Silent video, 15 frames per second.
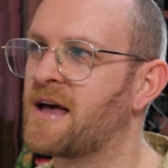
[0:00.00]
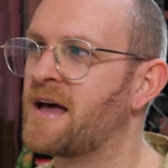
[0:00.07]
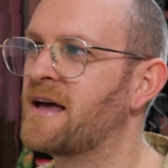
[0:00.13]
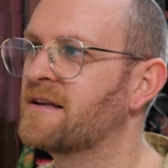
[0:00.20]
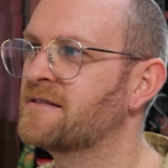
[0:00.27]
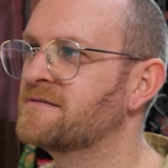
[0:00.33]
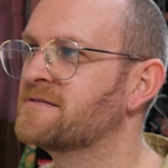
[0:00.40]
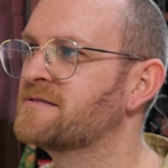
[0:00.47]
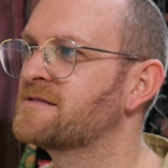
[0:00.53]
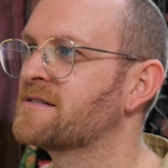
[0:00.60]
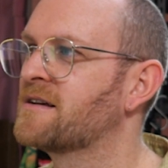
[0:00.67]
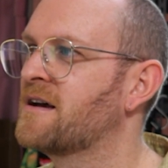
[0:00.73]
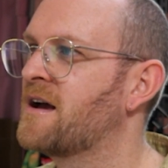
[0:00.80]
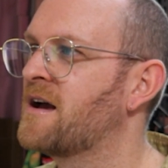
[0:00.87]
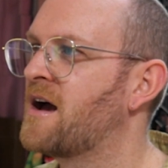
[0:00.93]
And
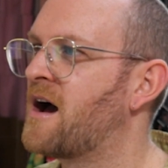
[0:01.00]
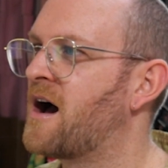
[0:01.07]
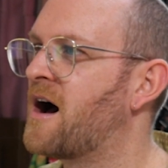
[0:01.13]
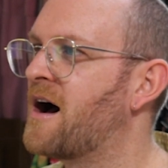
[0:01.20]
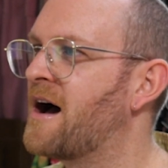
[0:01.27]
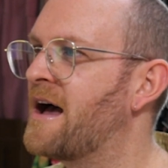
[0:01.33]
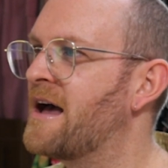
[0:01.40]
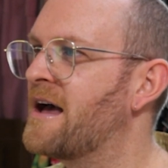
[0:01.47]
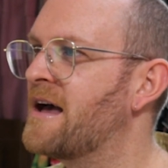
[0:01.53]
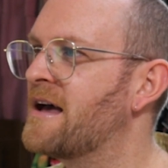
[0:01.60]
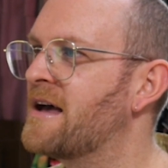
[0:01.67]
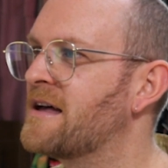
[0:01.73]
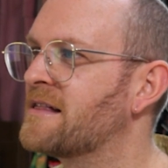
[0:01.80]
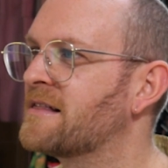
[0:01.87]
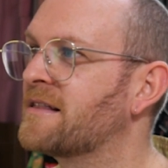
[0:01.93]

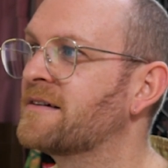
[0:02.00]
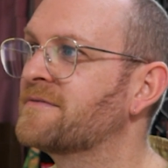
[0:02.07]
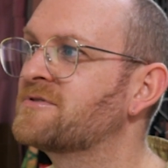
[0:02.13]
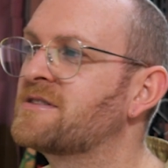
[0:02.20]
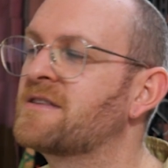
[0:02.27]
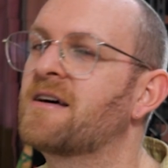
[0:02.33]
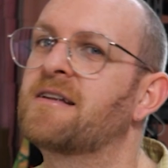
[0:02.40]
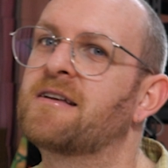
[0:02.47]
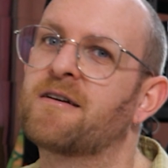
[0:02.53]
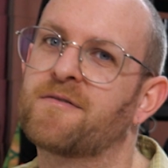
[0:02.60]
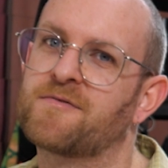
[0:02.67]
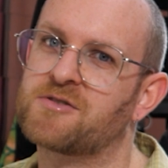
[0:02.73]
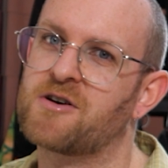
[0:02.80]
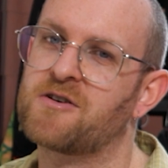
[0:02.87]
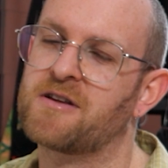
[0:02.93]
I loved the idea
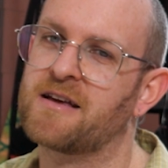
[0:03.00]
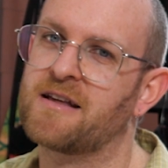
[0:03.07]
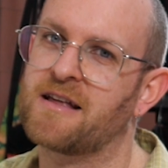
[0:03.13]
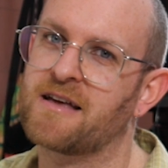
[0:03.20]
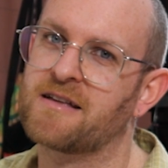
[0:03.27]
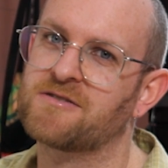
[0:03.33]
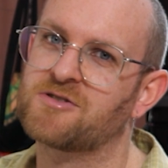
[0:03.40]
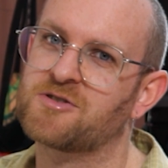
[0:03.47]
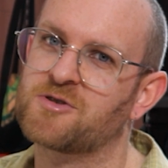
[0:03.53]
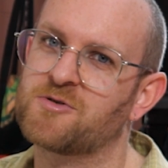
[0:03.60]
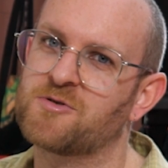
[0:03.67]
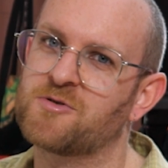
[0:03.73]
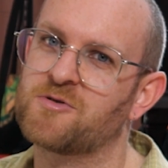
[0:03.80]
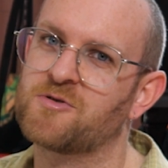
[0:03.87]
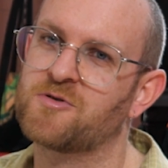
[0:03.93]
of turning it
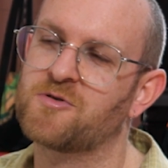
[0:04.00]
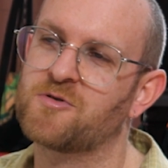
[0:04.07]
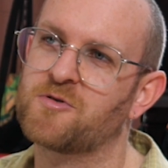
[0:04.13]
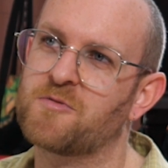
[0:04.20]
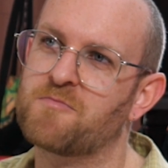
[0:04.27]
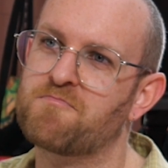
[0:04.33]
into